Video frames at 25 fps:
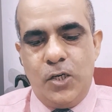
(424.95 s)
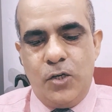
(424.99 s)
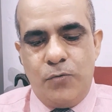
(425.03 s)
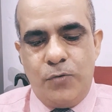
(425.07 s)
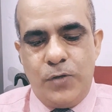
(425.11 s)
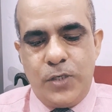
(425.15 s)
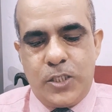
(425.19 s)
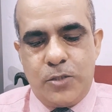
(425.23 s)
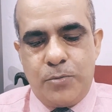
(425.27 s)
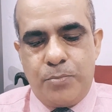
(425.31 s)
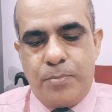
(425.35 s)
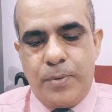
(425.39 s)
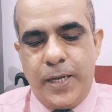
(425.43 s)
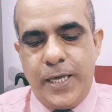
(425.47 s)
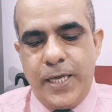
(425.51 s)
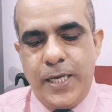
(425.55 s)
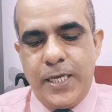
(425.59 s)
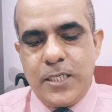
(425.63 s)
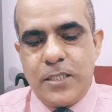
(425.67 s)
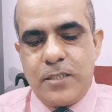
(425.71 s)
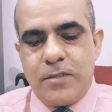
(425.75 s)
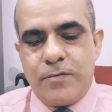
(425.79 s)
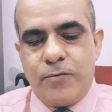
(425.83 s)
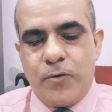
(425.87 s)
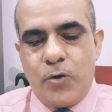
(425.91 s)
which
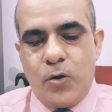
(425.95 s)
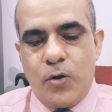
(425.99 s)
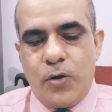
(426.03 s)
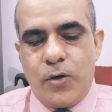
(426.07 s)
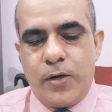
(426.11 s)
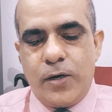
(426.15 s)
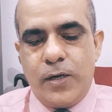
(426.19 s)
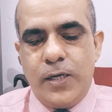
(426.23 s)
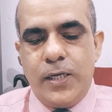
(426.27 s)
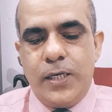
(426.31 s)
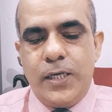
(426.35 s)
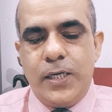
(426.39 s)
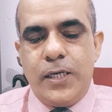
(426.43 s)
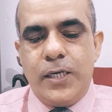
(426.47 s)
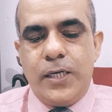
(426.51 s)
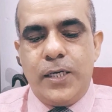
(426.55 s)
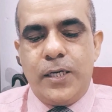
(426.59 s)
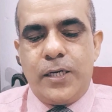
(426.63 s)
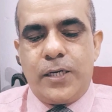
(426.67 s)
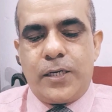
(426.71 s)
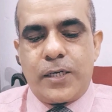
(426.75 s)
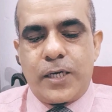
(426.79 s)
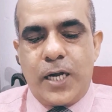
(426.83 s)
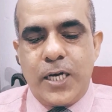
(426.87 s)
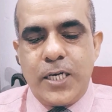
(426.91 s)
plays for
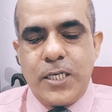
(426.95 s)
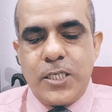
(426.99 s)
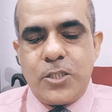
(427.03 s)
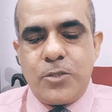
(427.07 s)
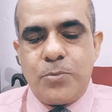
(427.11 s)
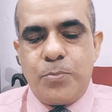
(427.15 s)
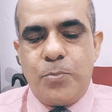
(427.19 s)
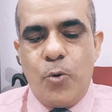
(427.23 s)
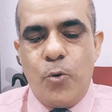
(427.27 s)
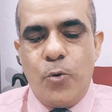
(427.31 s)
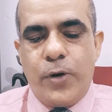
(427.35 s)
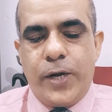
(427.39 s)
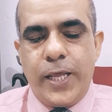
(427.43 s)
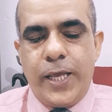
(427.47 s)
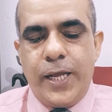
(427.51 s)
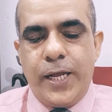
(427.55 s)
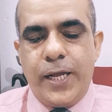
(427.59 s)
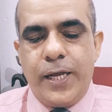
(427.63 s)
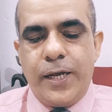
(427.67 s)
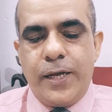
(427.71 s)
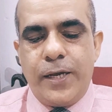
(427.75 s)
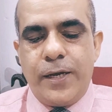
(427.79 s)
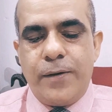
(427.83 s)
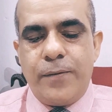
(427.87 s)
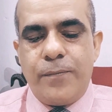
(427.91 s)

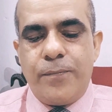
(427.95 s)
transporting